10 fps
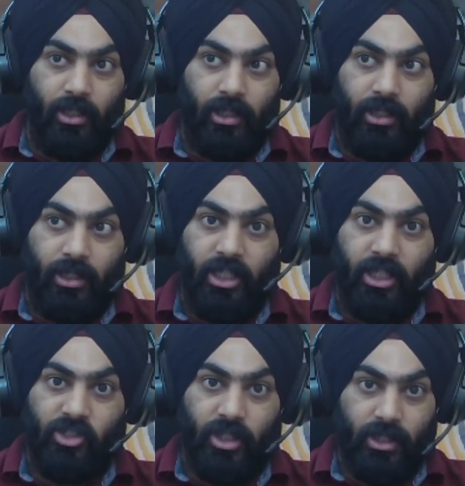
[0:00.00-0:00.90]

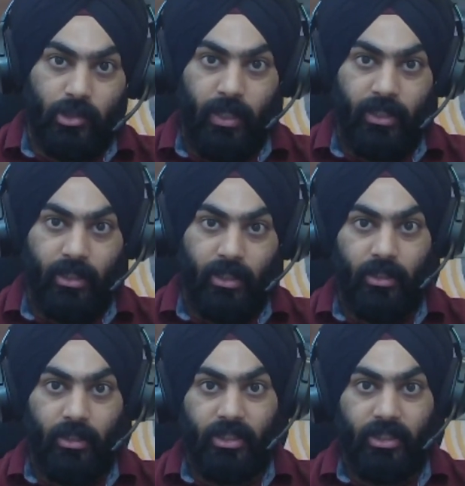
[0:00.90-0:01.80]
learning just
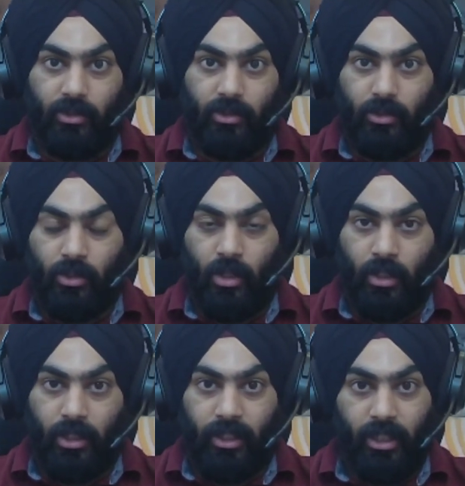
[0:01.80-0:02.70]
Python is
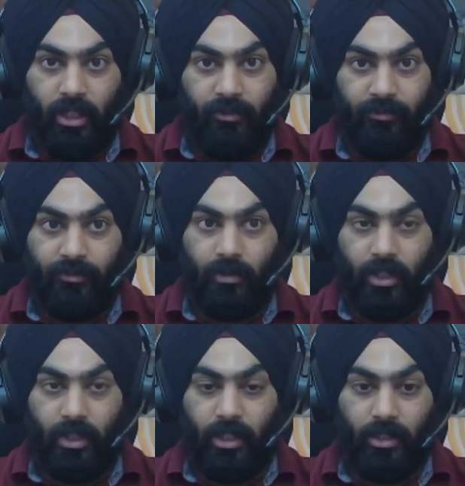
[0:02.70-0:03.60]
not enough
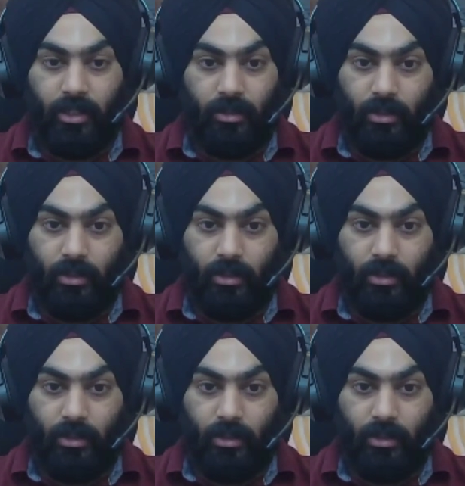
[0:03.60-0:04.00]
in